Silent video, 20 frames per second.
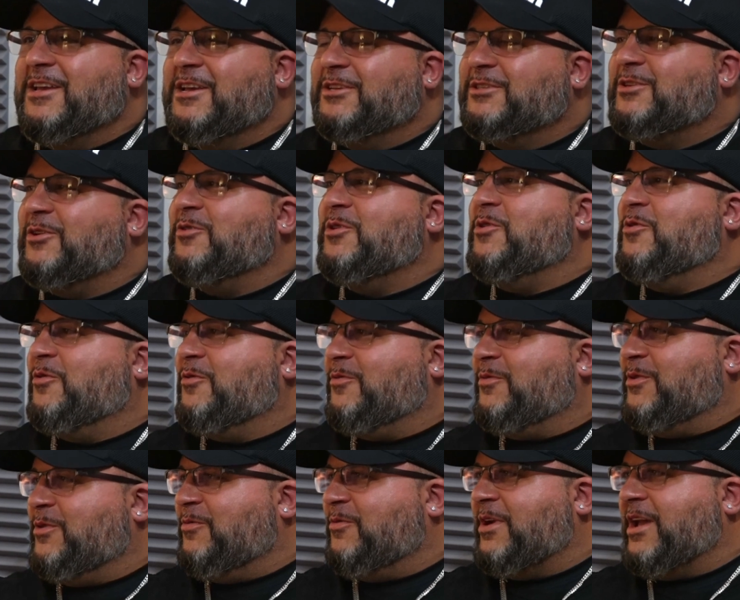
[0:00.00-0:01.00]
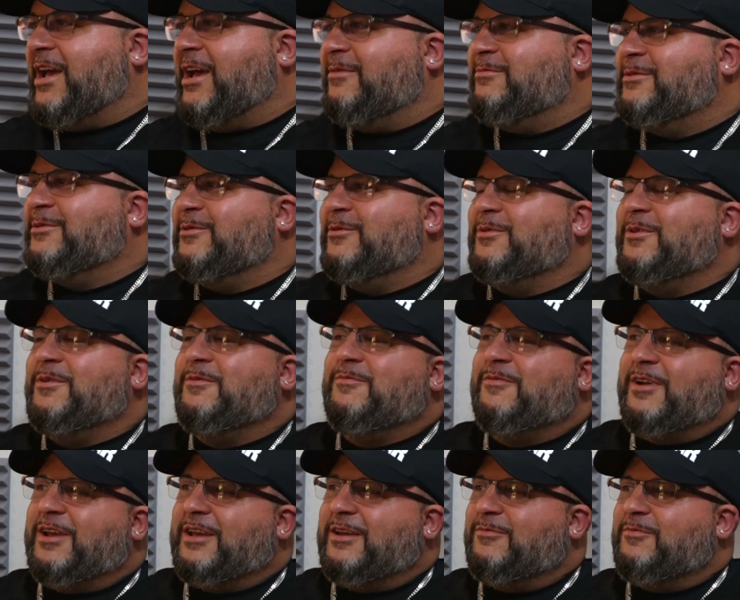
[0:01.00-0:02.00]
So you were absolutely
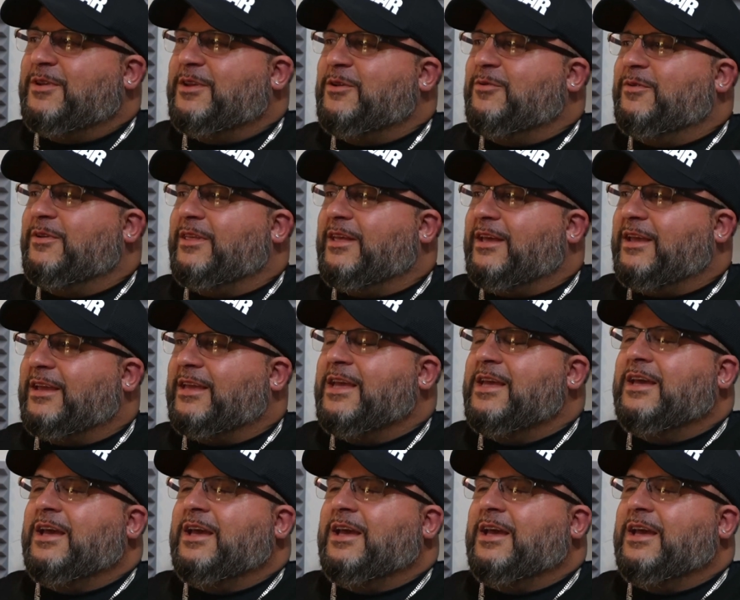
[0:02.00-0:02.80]
right when you were like,